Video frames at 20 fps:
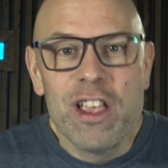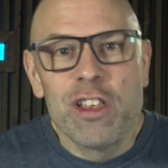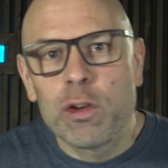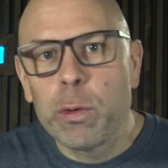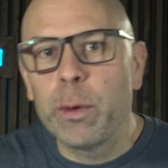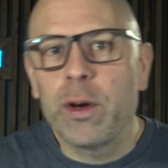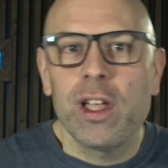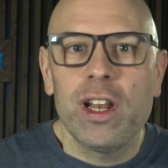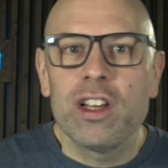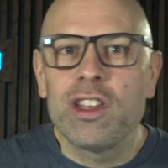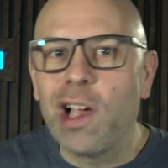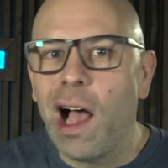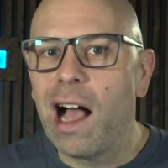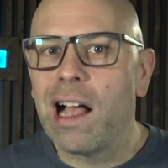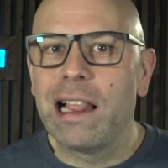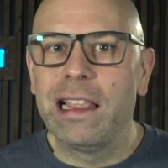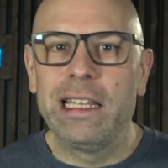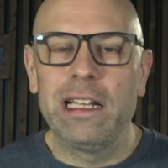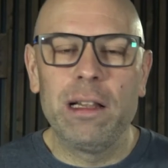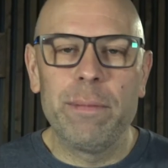So we're going to
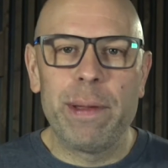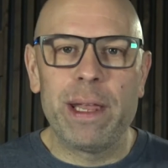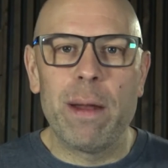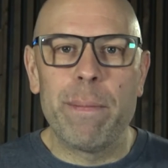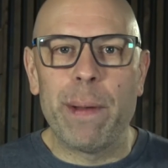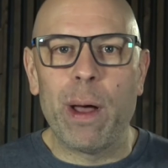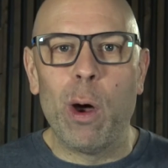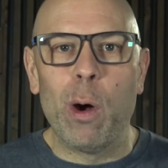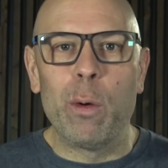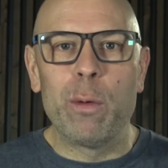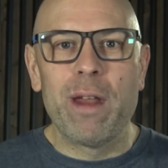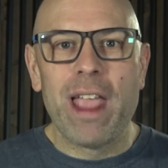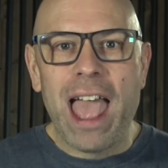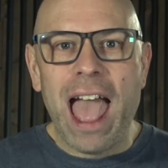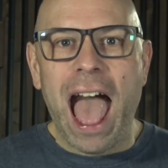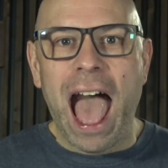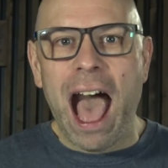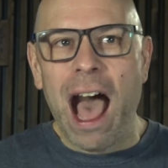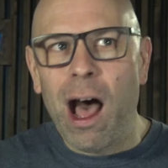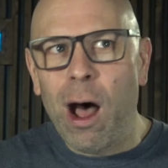talk a little bit about
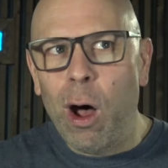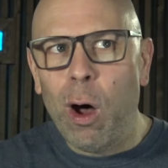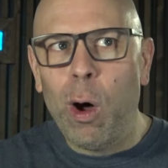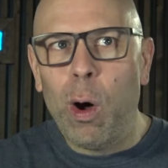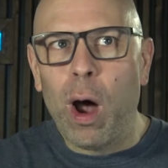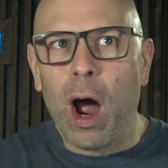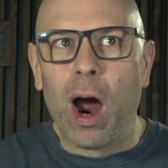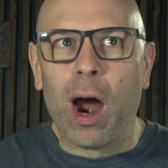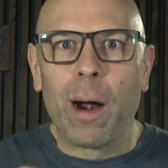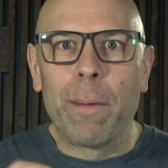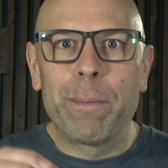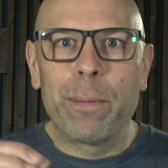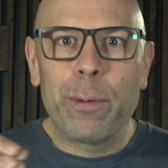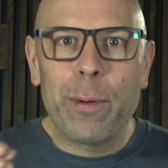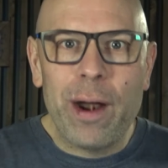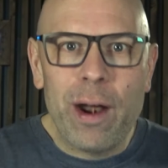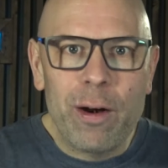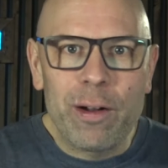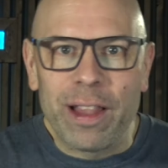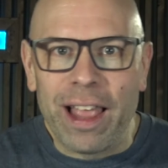how our
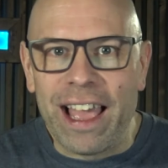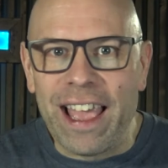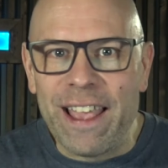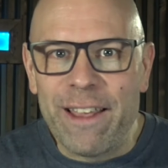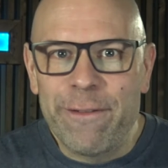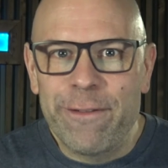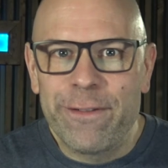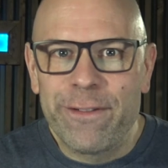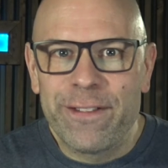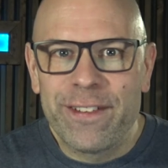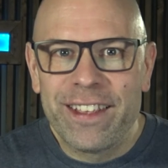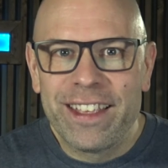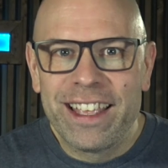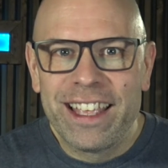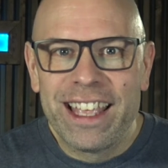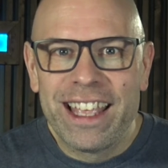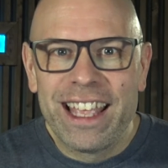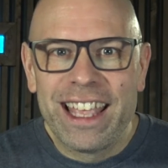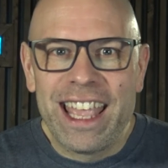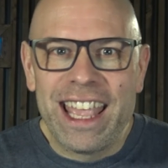prayer life
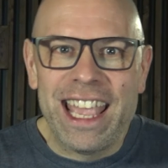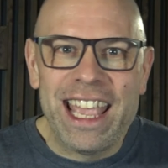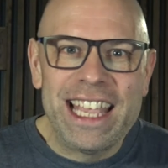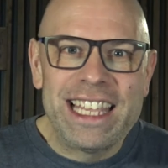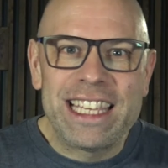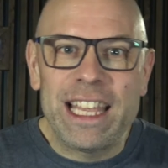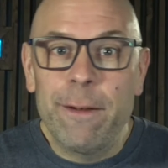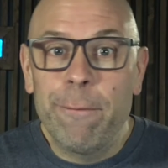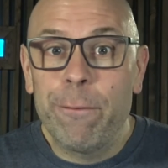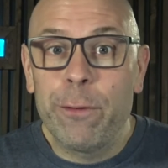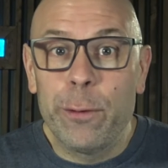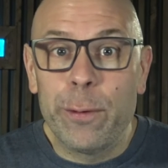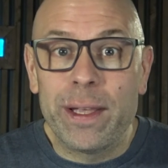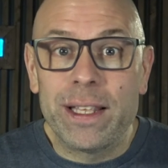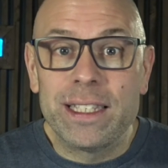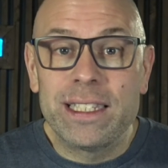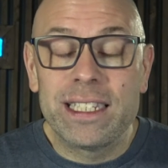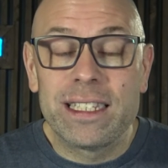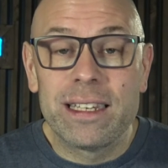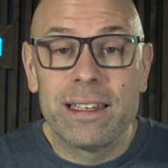is
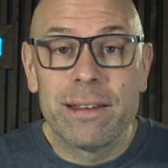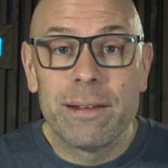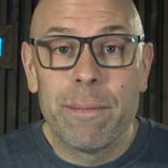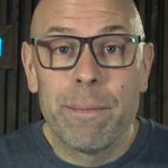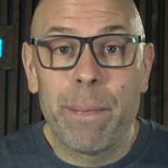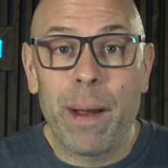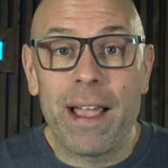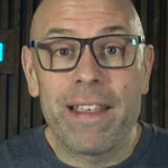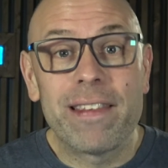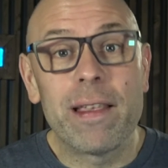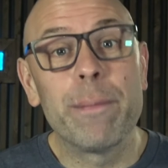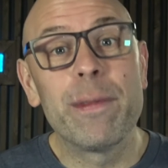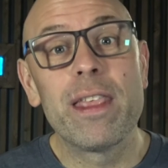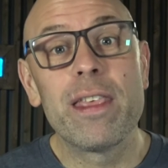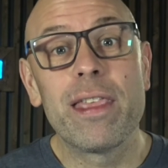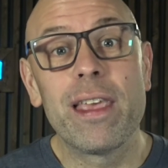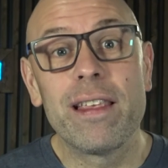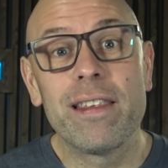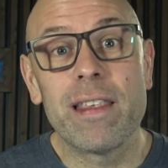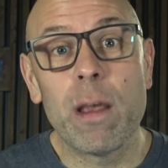influenced by some of
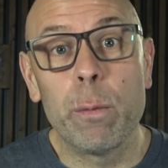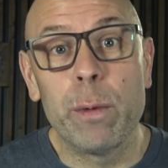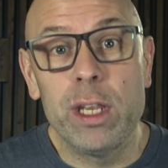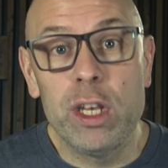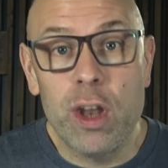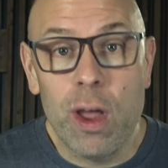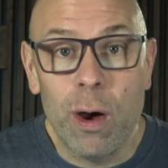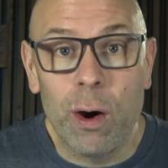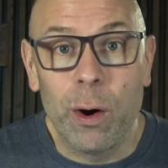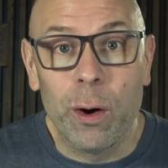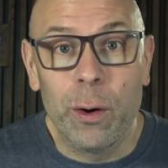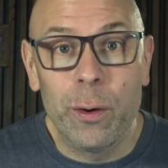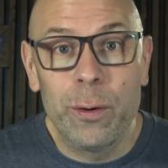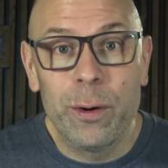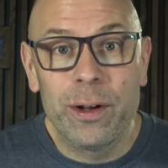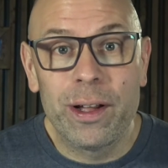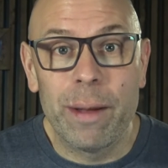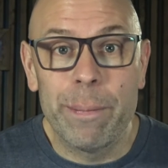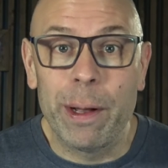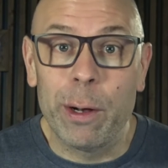the things that we
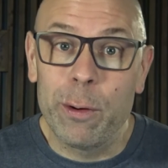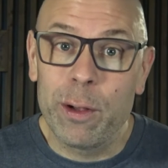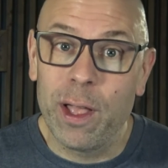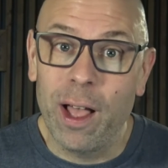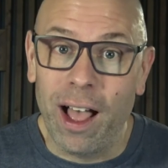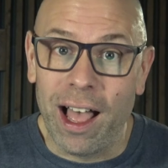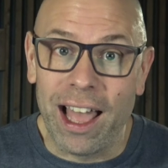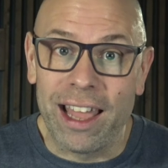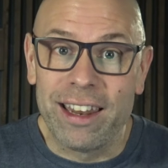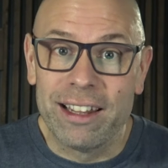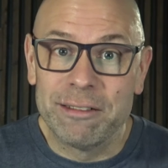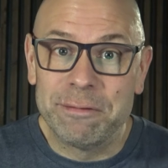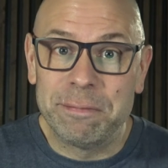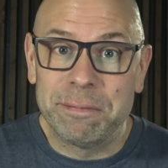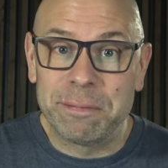know about God.